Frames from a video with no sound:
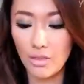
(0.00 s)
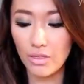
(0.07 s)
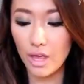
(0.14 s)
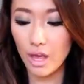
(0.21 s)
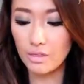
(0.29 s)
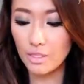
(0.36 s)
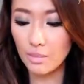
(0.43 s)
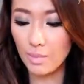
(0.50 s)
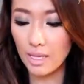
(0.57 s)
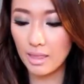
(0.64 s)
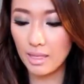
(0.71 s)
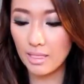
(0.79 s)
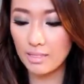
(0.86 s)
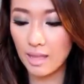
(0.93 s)
They also
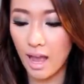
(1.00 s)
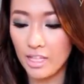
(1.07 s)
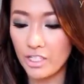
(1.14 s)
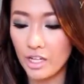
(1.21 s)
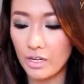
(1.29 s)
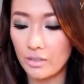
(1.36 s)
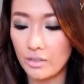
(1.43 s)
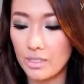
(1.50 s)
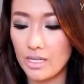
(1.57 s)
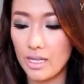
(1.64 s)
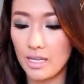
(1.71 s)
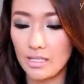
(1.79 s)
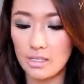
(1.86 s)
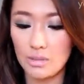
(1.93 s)
make these eyeshadow
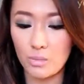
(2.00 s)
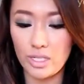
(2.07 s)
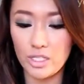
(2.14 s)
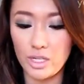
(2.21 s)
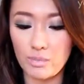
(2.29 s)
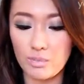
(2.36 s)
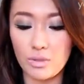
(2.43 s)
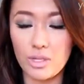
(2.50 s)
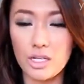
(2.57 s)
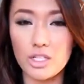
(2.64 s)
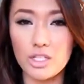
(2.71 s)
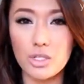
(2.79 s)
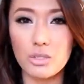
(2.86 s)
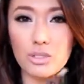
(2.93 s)
sticks, which I'm only
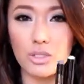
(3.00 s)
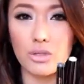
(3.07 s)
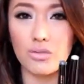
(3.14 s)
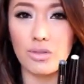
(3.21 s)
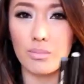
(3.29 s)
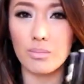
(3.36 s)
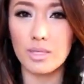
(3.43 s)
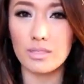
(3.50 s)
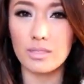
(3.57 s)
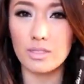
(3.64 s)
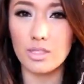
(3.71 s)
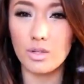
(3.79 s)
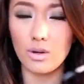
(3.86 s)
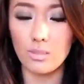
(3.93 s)
going to show you two of them because
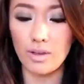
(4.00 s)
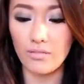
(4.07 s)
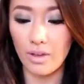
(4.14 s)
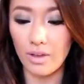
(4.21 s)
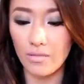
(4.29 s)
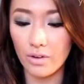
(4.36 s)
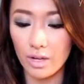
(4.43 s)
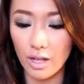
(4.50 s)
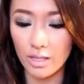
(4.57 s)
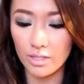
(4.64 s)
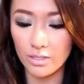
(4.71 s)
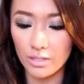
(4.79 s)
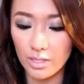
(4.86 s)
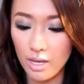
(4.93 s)
these two are my favorite
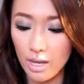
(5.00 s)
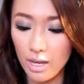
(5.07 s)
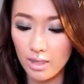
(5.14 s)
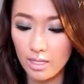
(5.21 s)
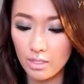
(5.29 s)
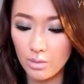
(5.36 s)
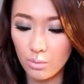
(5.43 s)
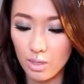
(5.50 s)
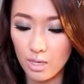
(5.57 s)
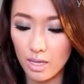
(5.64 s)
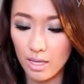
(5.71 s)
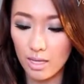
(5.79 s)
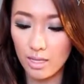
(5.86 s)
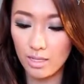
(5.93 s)
colors. This
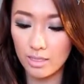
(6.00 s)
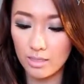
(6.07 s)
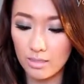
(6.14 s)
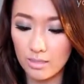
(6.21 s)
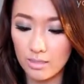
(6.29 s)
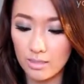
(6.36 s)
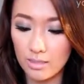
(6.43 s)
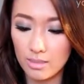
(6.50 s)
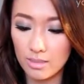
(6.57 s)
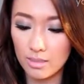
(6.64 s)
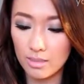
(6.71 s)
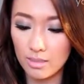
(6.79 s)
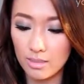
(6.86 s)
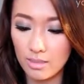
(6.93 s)
one is,